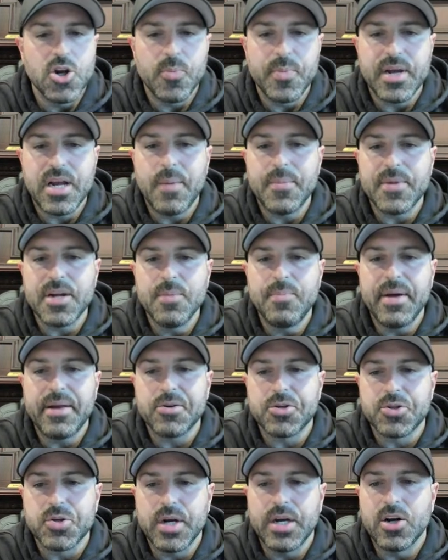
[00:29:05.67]
you're becoming a
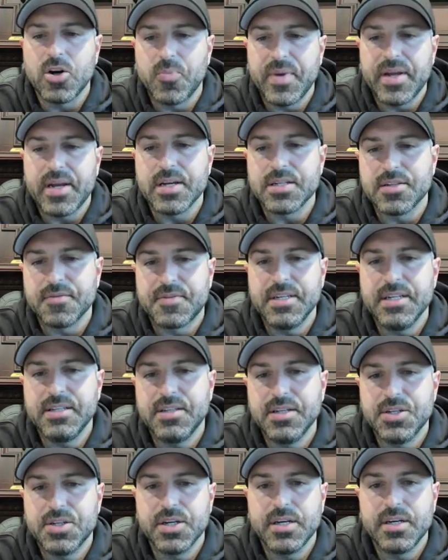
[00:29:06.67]
better trader because of
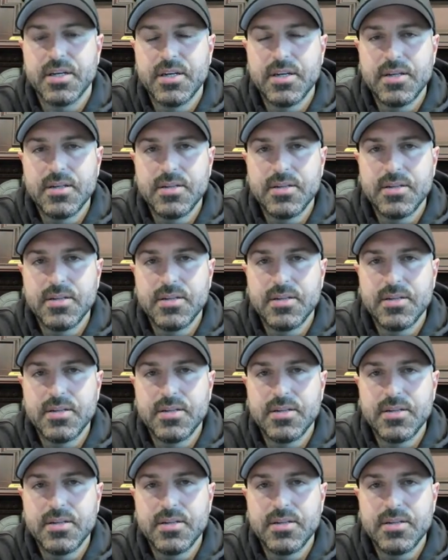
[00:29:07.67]
TTG.